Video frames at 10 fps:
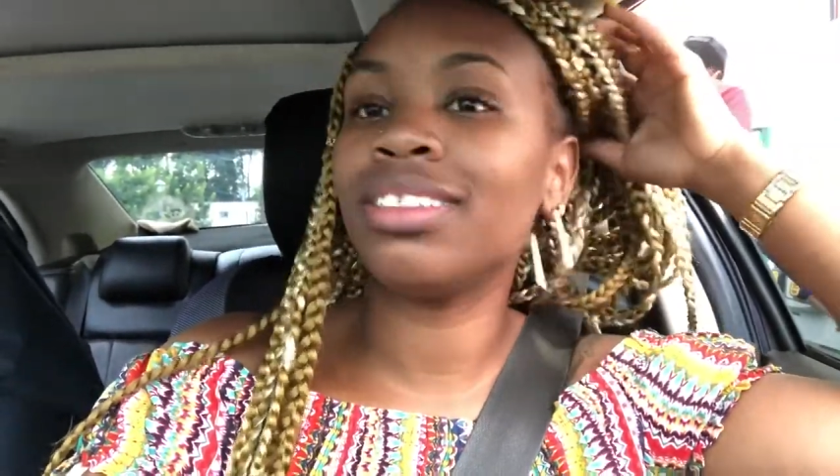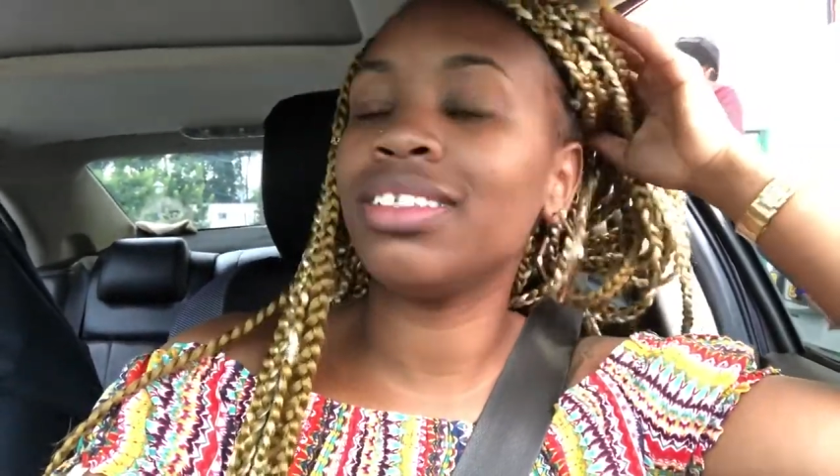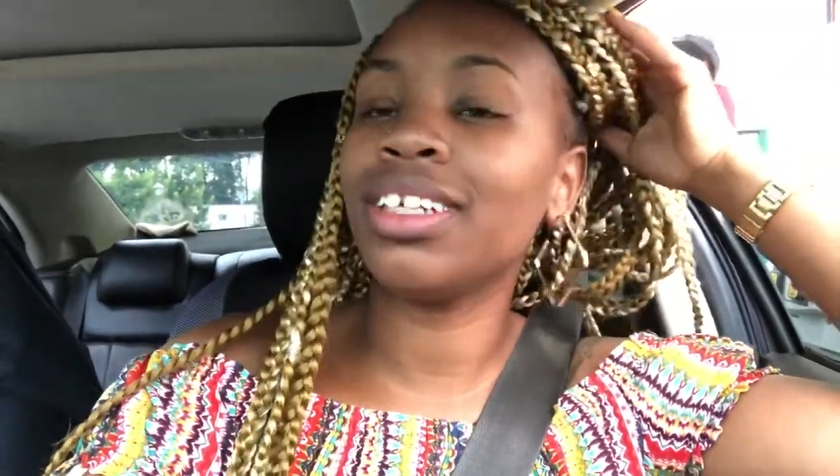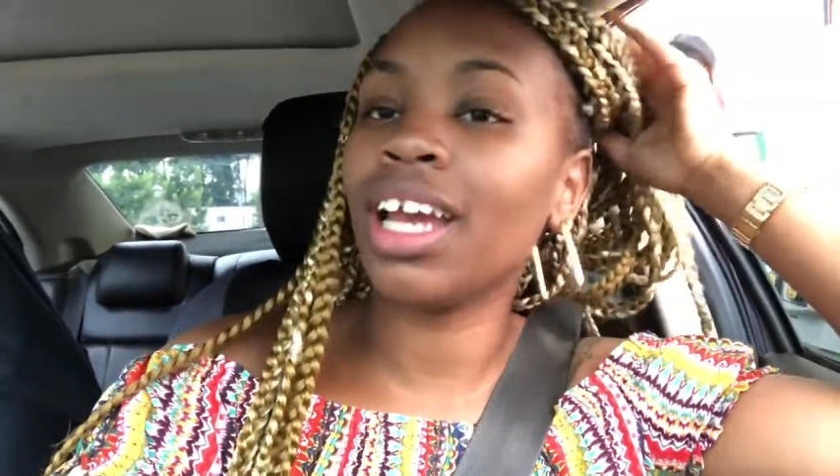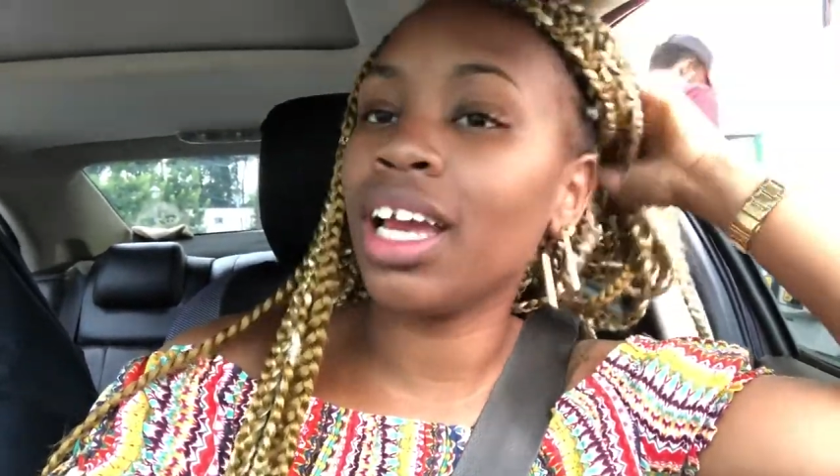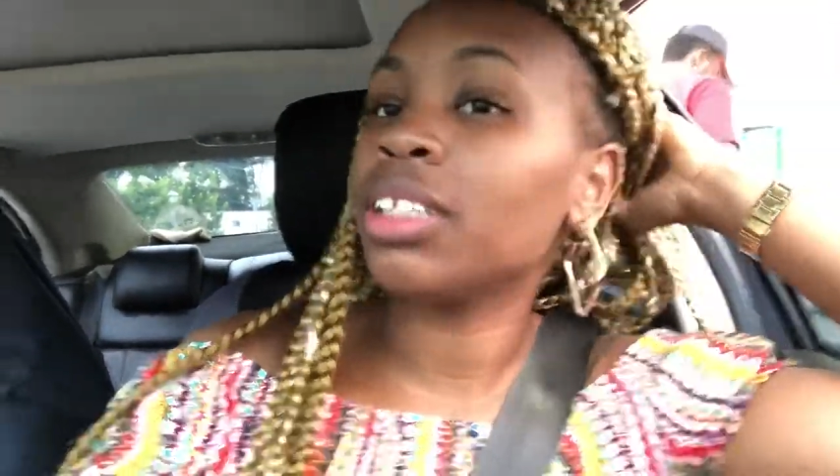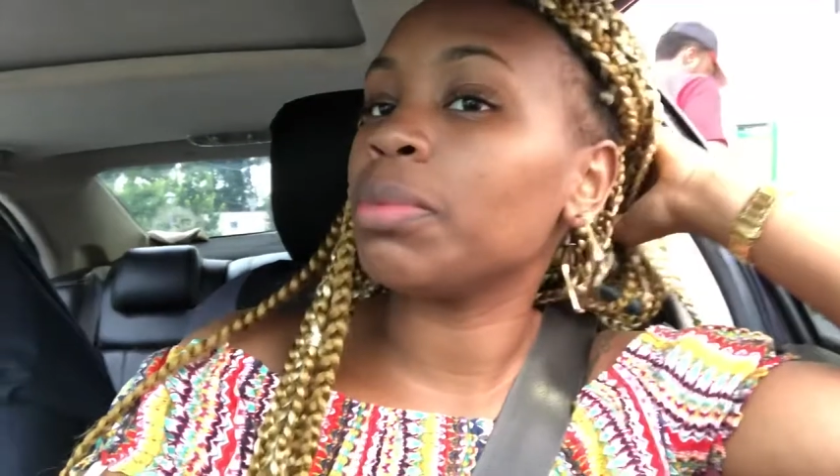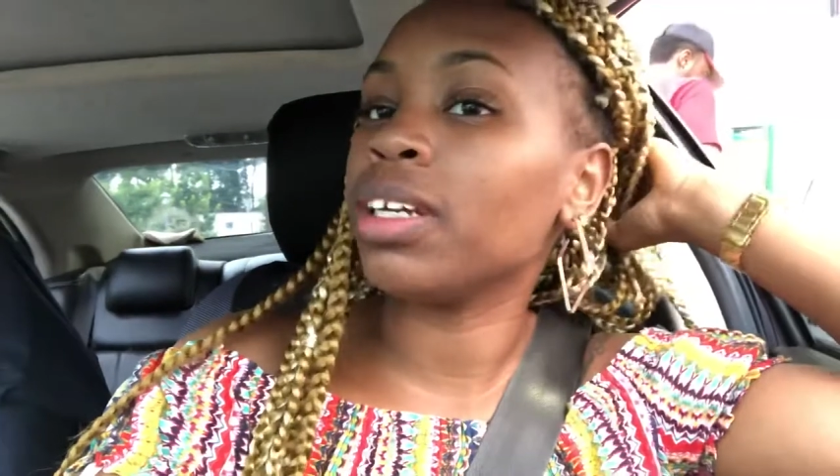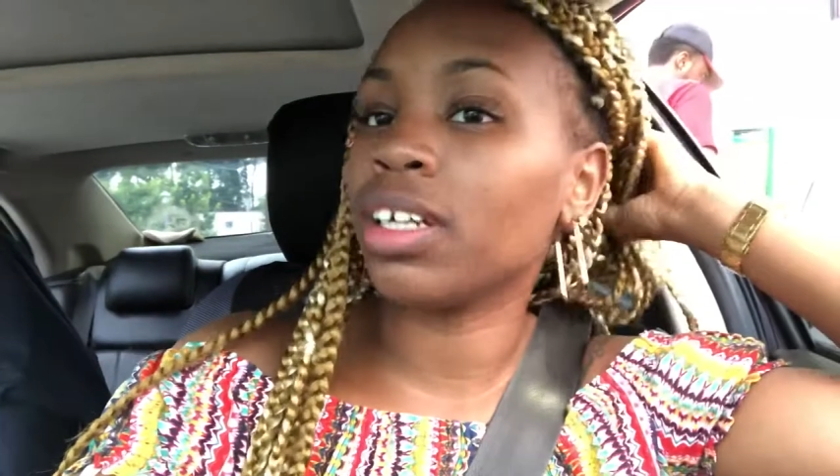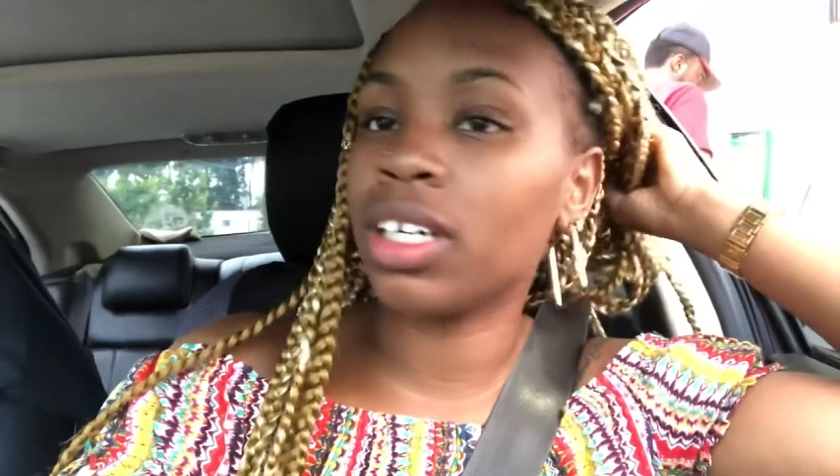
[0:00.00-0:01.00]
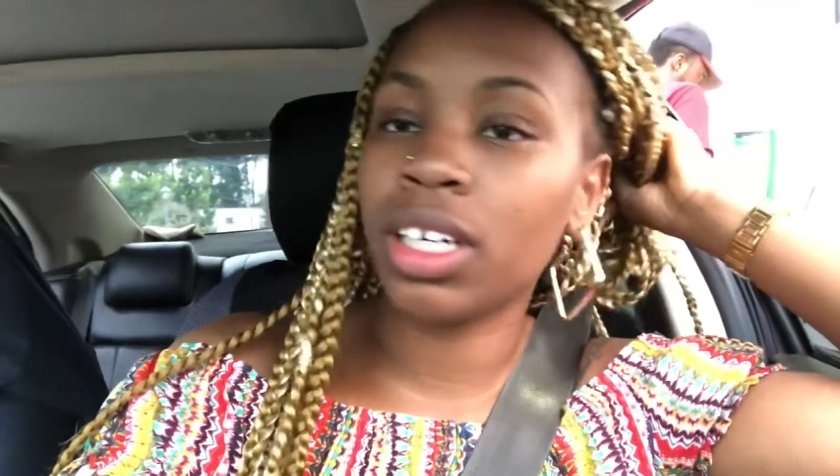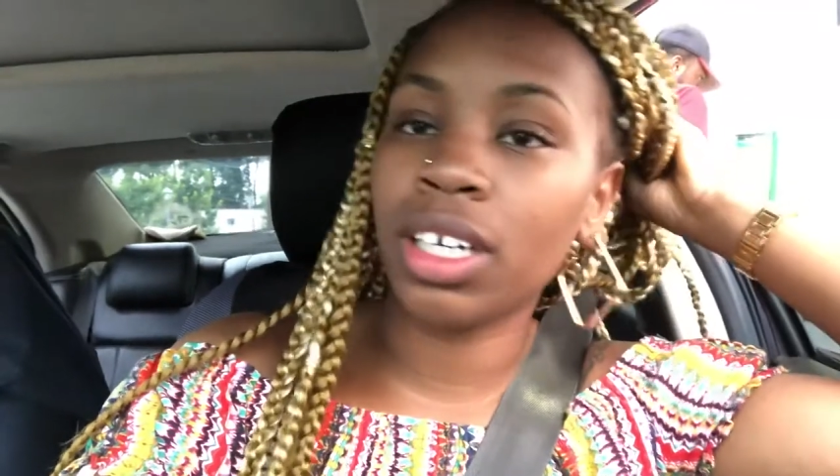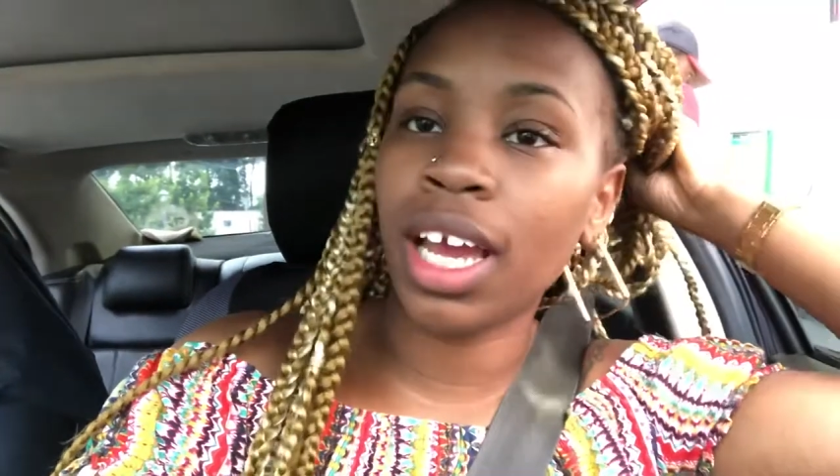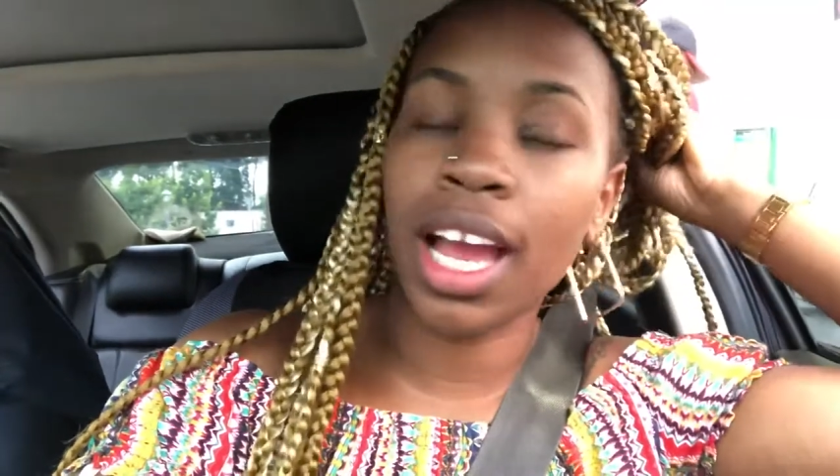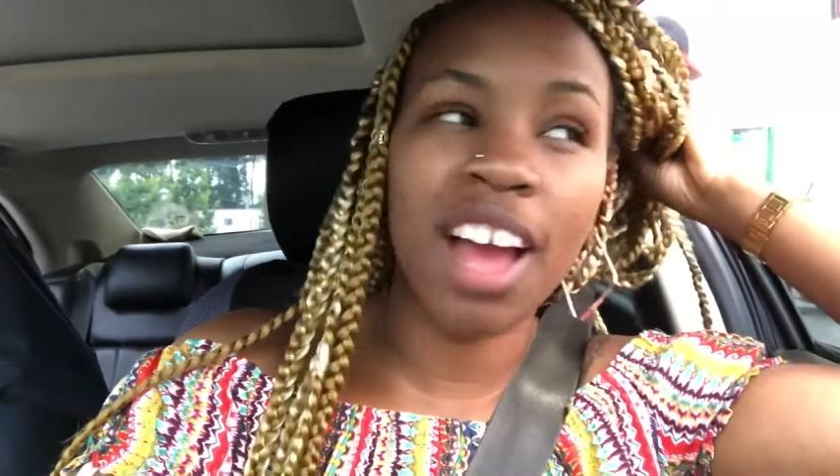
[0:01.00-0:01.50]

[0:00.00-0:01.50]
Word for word: Today has been a good day.